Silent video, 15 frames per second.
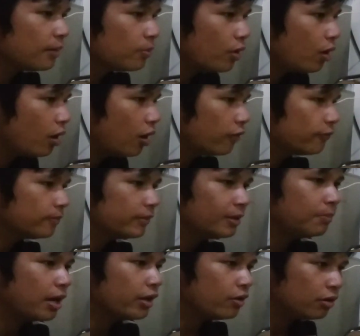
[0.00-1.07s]
of a
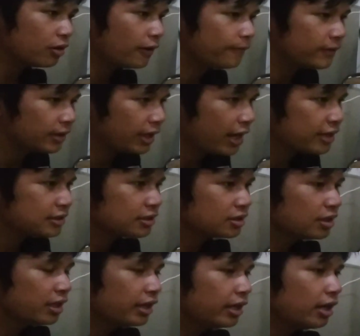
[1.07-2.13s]
biography text.
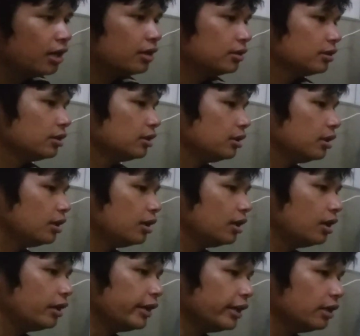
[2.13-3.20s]

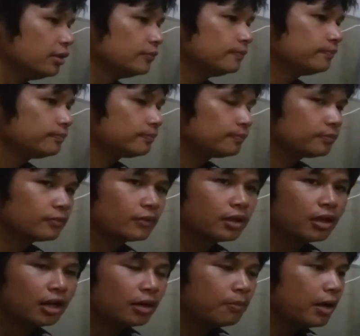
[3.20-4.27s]
A
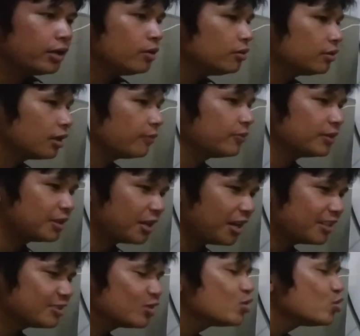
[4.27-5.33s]
biography
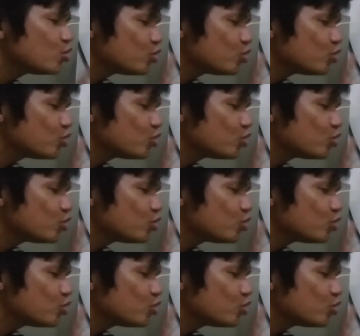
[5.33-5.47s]
text